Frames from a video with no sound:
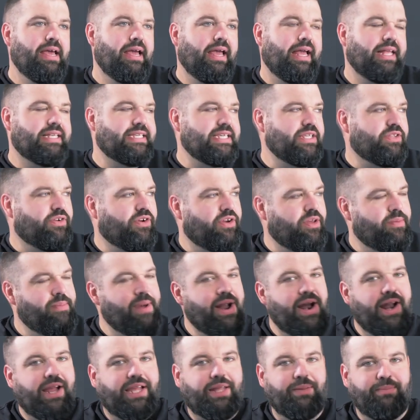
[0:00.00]
It's either an
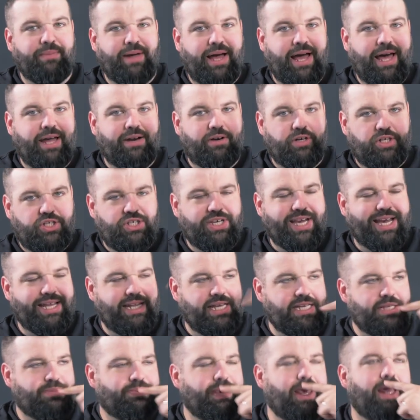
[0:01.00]
American man or a
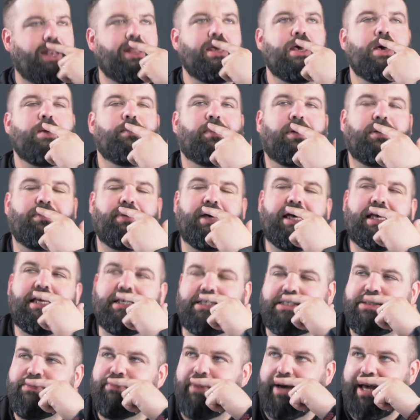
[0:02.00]
Chinese man, but I bet you
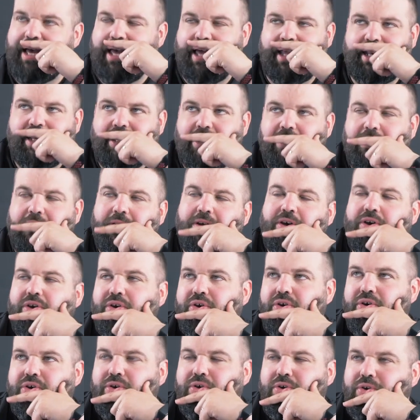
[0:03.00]
it's a man
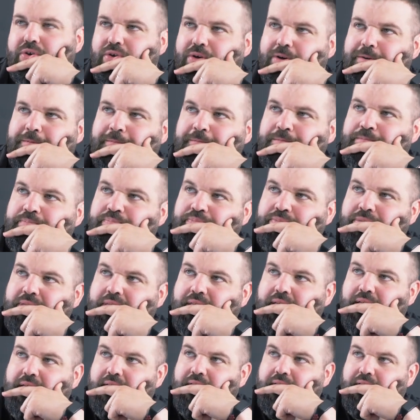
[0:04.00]
who
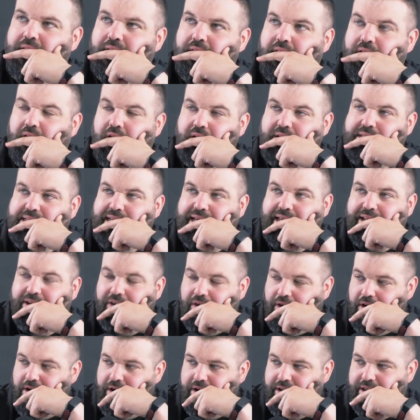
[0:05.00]
looks like a
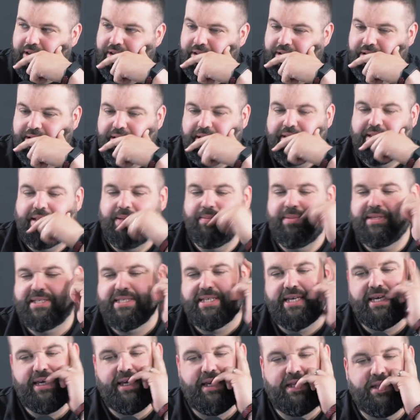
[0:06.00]
nerd. Let me
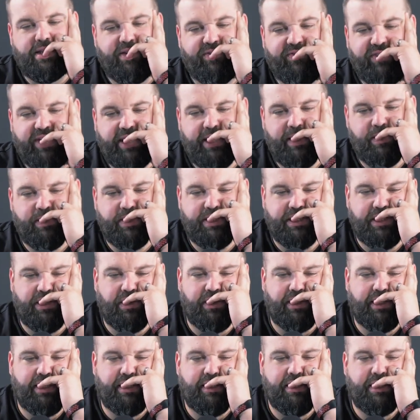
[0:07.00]
see. The video is, lo-
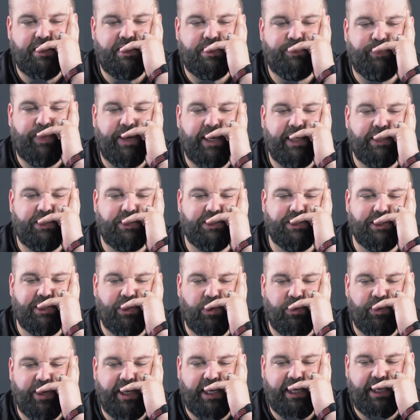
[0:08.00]
this page is
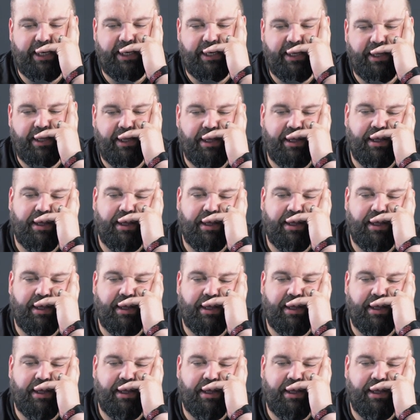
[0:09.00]
loading.